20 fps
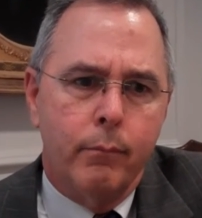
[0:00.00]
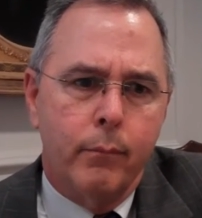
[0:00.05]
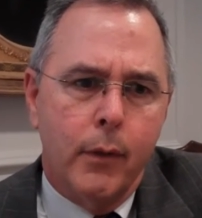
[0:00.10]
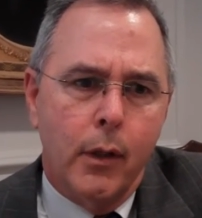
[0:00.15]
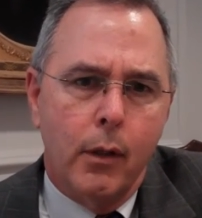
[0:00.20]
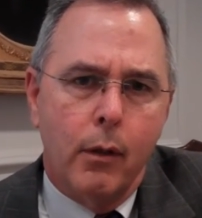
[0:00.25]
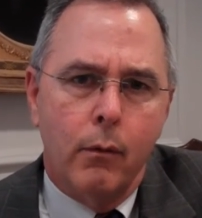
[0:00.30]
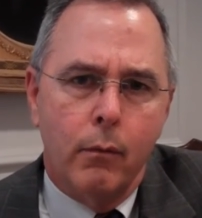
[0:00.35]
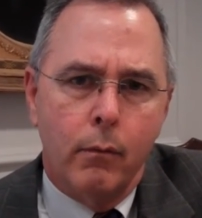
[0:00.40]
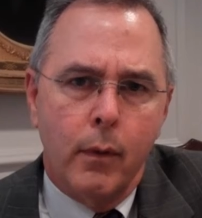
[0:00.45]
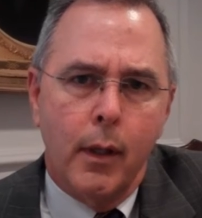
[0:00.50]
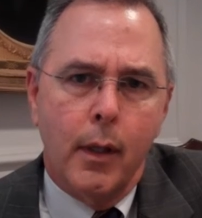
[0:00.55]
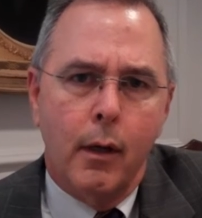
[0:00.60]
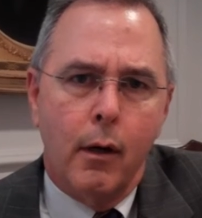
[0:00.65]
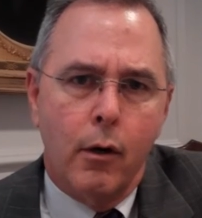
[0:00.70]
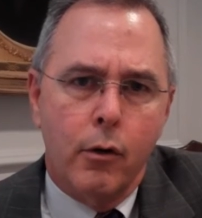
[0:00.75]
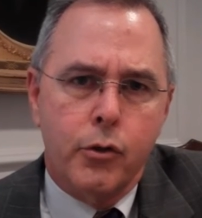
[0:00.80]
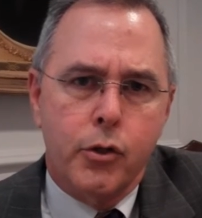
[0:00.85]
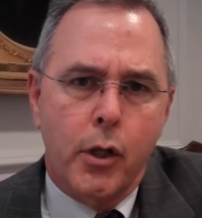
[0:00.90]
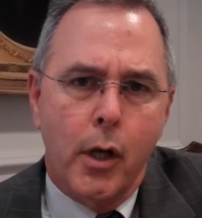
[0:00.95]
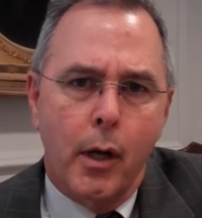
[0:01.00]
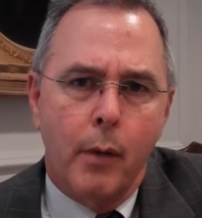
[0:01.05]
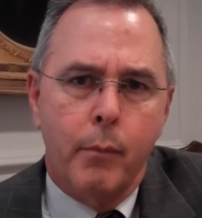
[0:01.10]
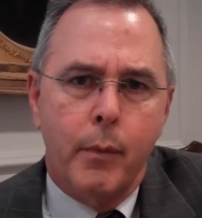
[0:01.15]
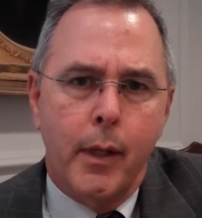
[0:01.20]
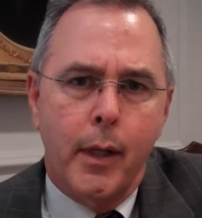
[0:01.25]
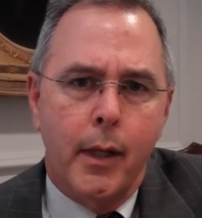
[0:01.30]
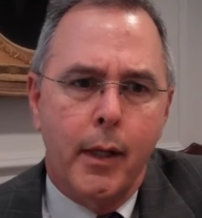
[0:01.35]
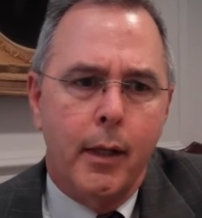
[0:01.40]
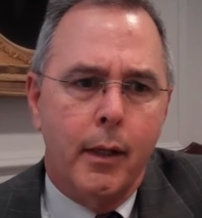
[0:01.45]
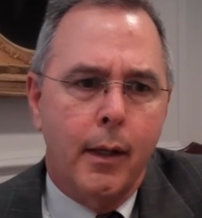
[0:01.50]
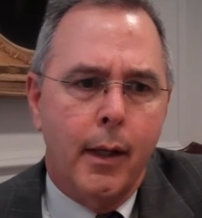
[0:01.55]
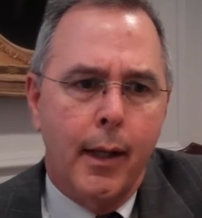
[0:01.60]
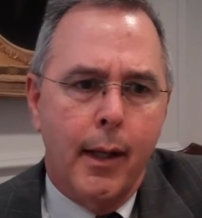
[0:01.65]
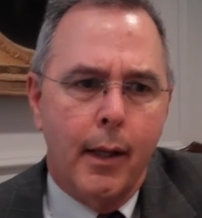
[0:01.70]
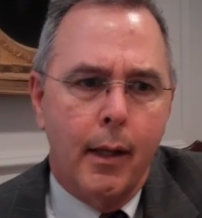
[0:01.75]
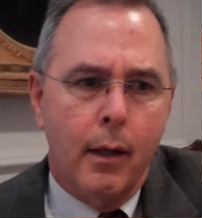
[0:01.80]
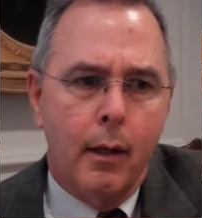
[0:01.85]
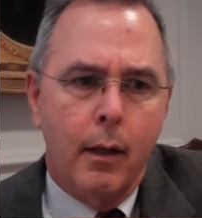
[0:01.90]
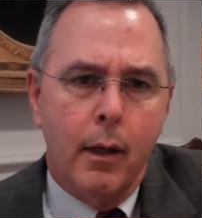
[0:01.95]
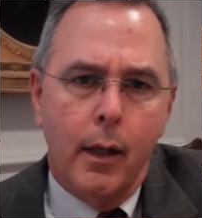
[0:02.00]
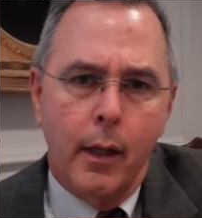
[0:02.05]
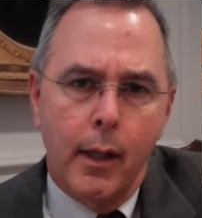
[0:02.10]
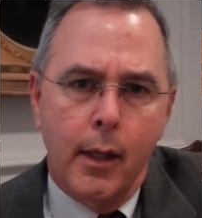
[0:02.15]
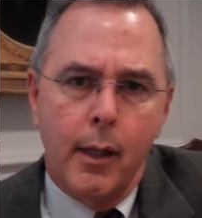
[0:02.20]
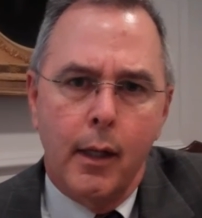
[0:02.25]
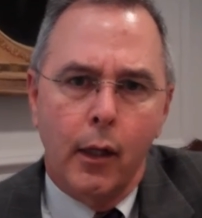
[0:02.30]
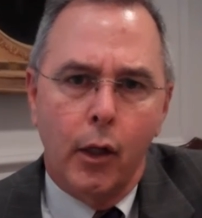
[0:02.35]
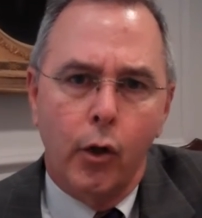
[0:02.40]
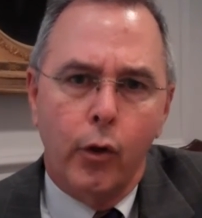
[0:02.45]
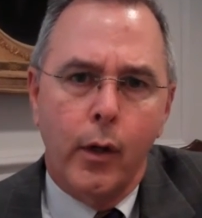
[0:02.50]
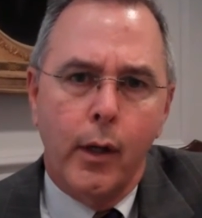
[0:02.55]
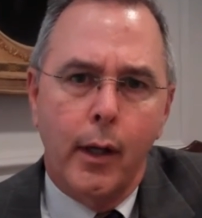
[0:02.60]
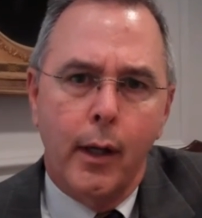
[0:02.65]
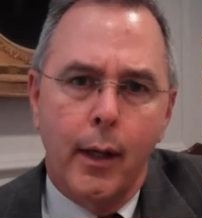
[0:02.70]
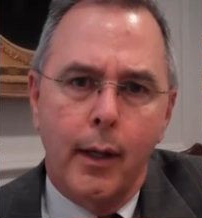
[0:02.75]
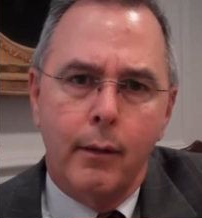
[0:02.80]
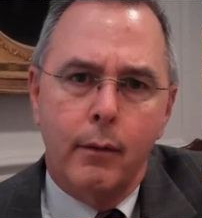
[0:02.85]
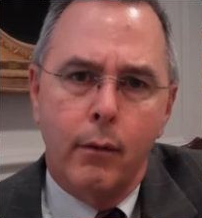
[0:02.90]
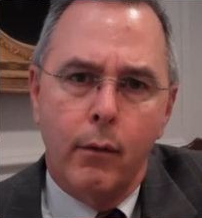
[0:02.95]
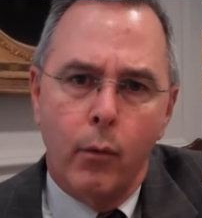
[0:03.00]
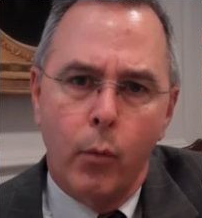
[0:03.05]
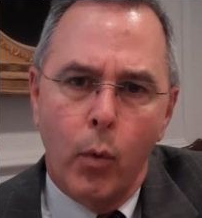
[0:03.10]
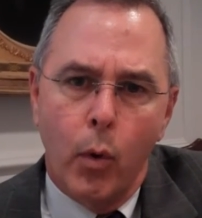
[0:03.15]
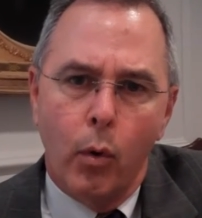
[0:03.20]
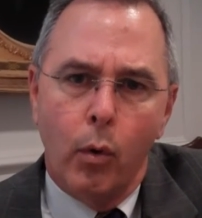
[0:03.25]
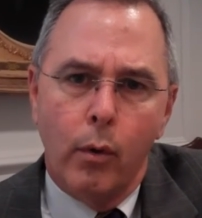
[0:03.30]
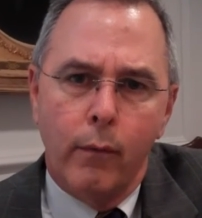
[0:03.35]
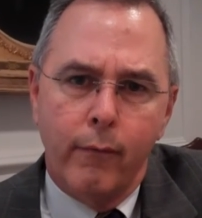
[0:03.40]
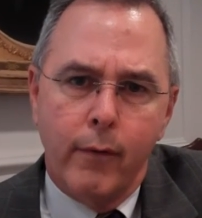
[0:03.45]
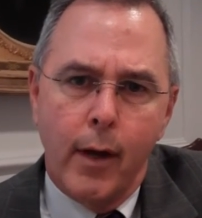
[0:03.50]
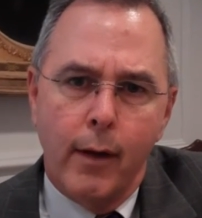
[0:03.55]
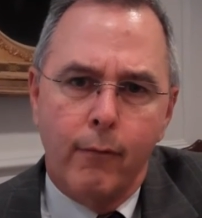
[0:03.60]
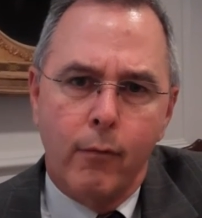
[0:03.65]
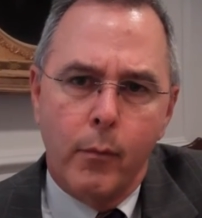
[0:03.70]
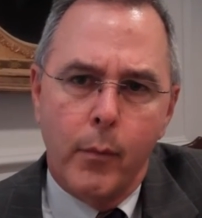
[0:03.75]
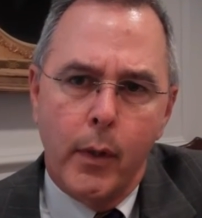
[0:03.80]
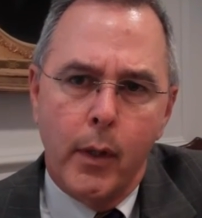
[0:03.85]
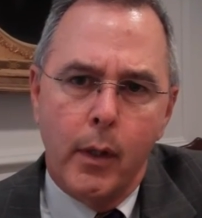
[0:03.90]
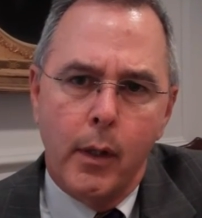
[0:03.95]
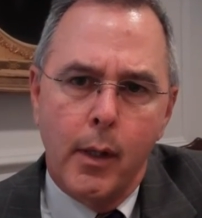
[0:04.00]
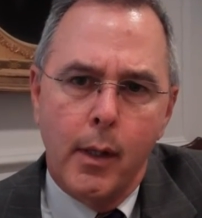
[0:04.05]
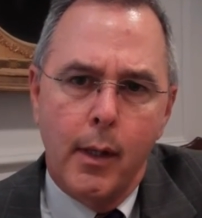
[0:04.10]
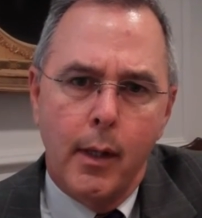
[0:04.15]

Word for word: you know get our job done and again looking at the role of government